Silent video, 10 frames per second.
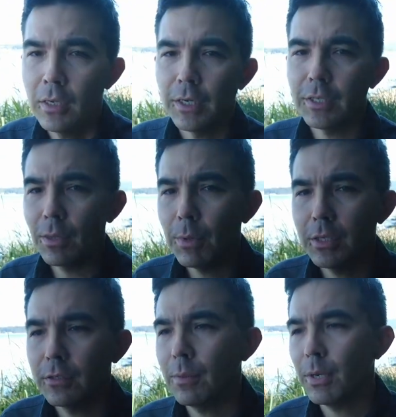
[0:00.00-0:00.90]
like they
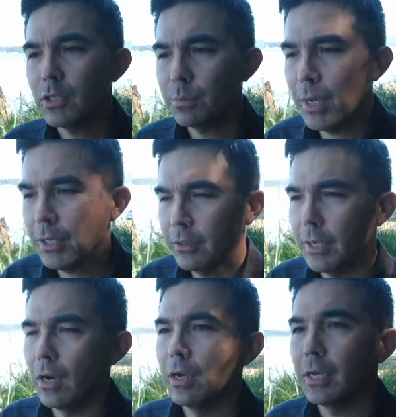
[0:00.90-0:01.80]
might they might
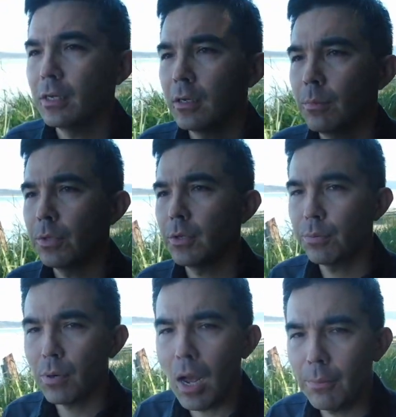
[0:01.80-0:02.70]
speculate on it but they're
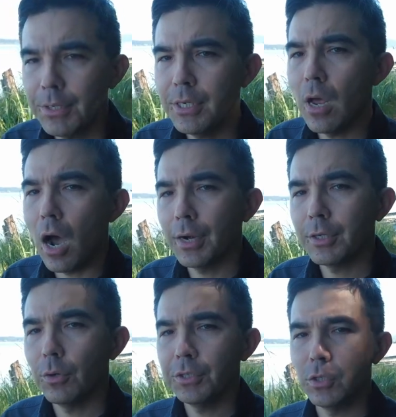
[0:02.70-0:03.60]
probably not
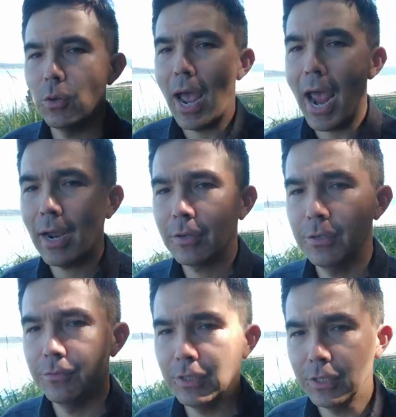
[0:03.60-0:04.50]
going to
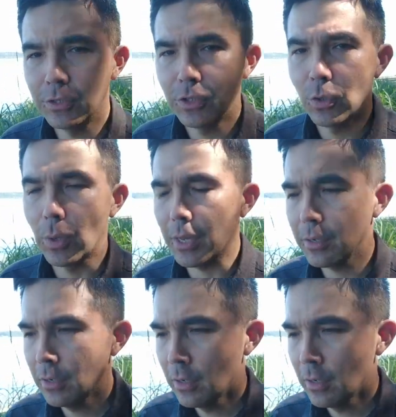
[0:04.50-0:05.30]
actively do it